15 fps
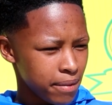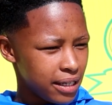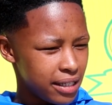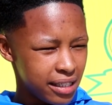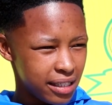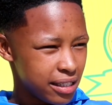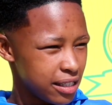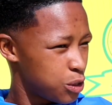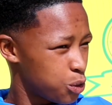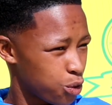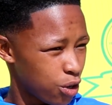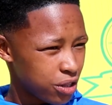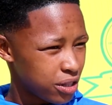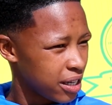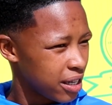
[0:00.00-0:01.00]
League is
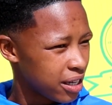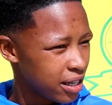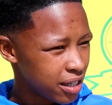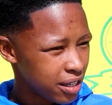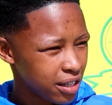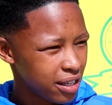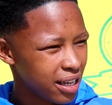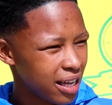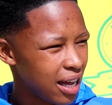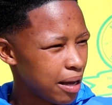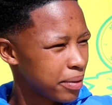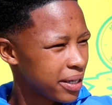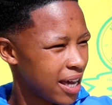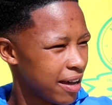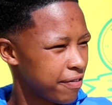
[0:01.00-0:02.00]
throughout the year.
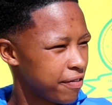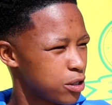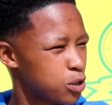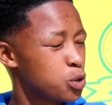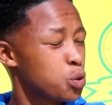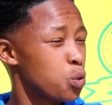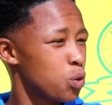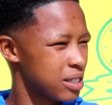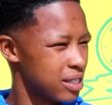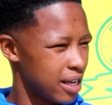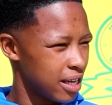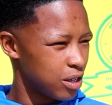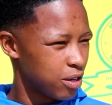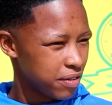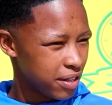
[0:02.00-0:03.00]
CAF is towards the
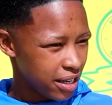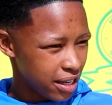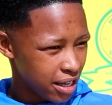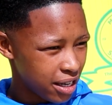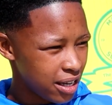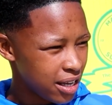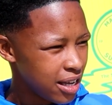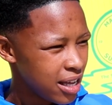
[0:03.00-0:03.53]
end of the year.